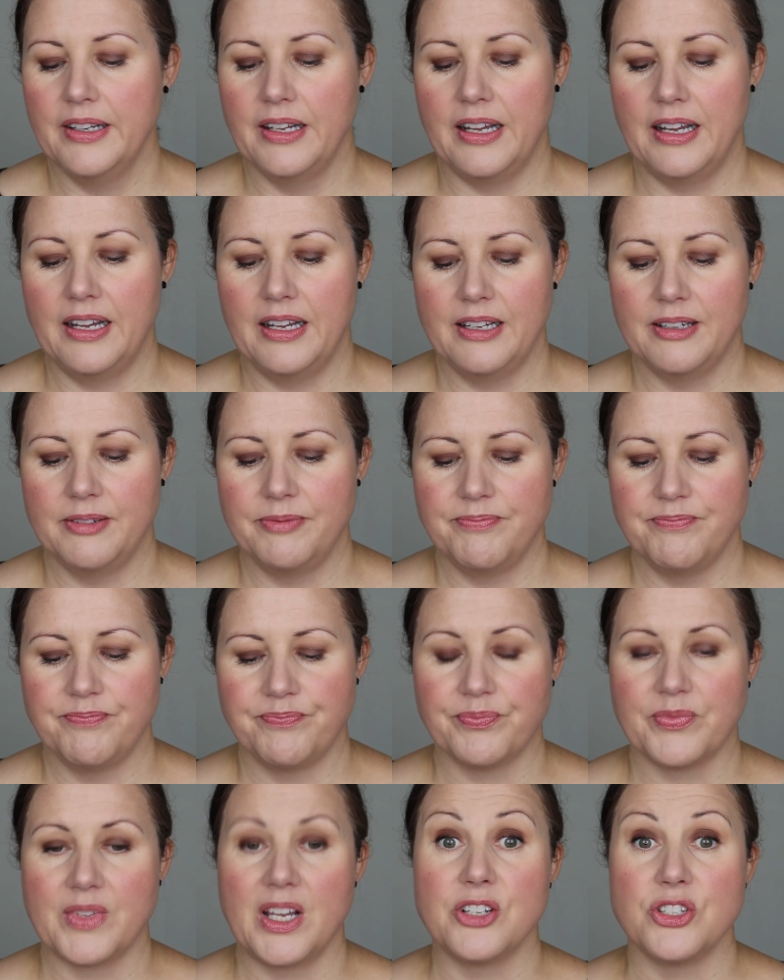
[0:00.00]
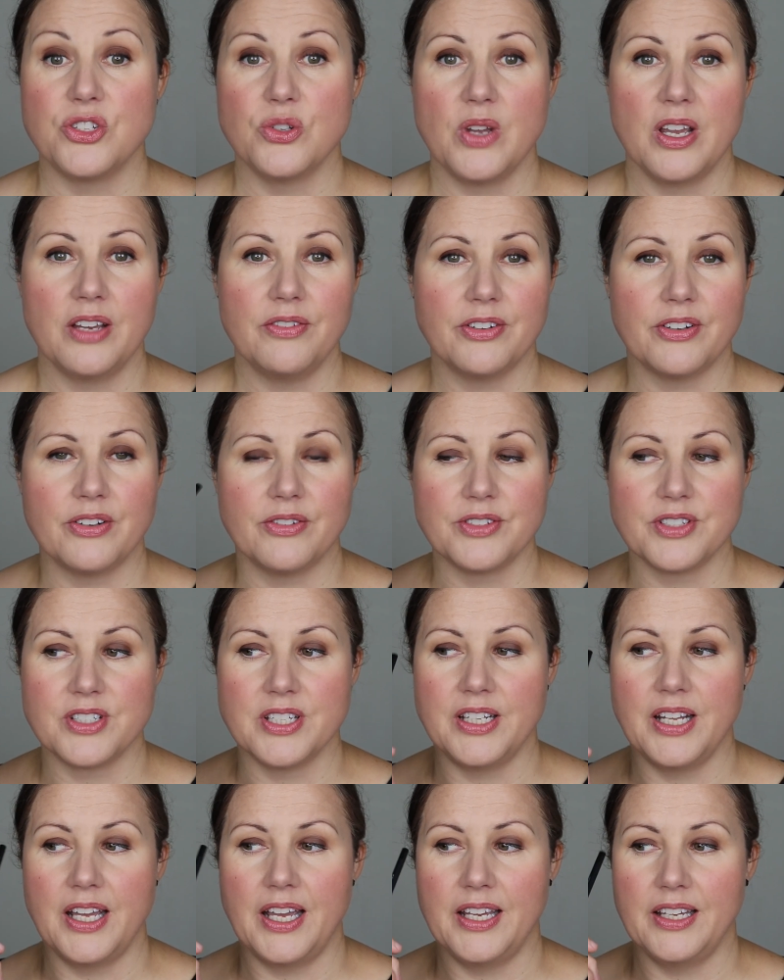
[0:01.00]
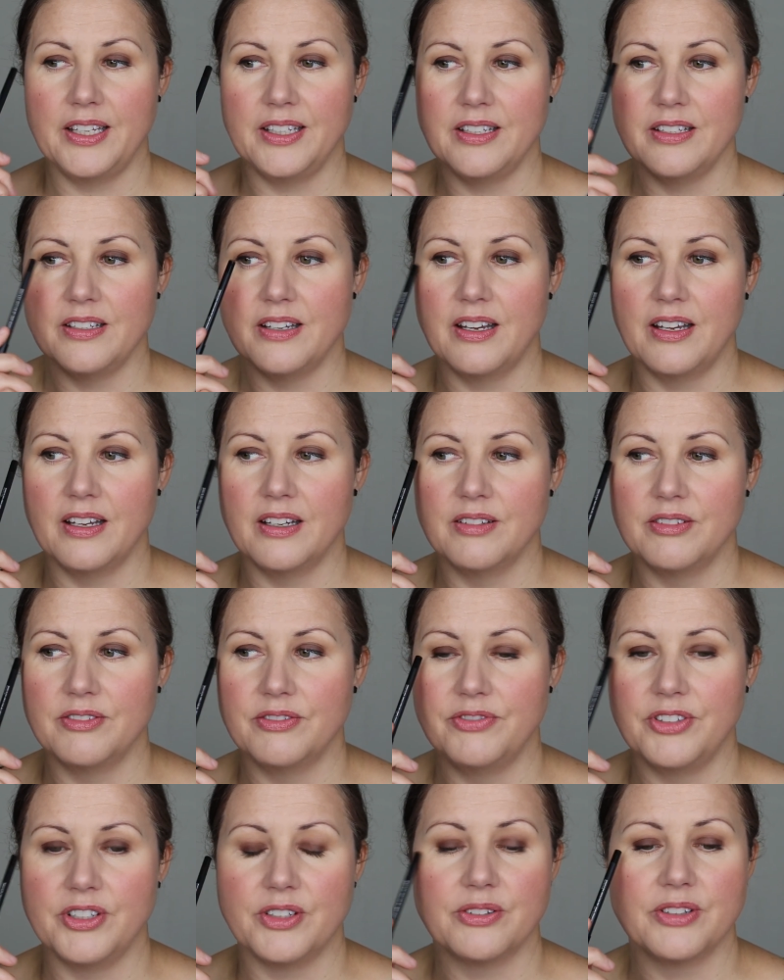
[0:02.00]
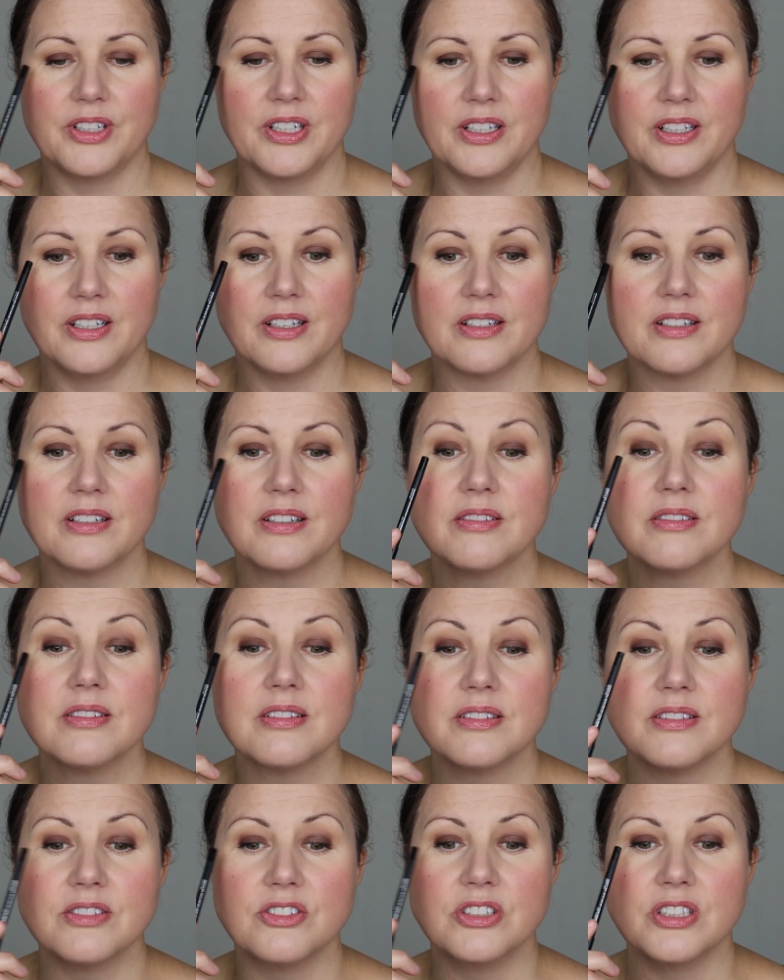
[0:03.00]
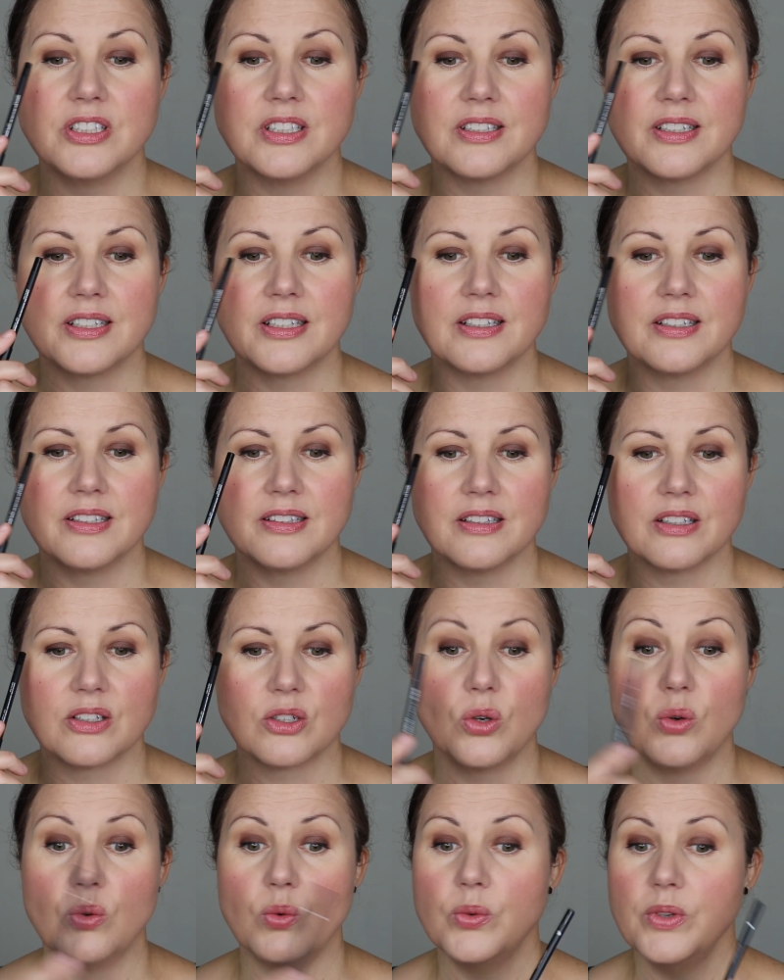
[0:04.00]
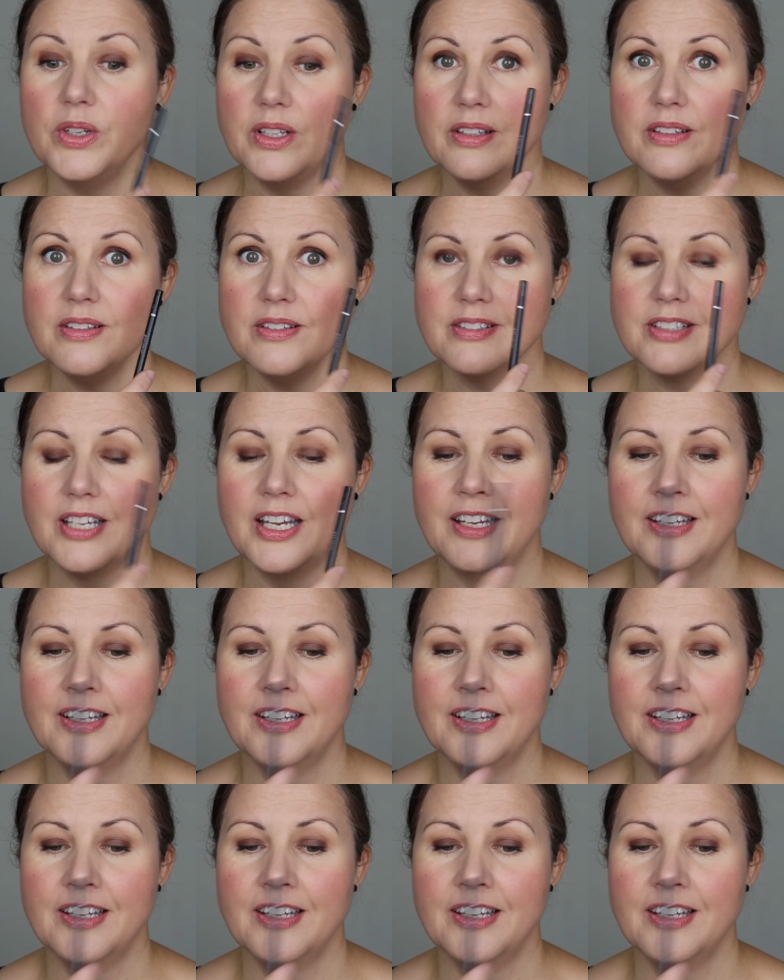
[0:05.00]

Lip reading: I do have it on today very gently in the corners,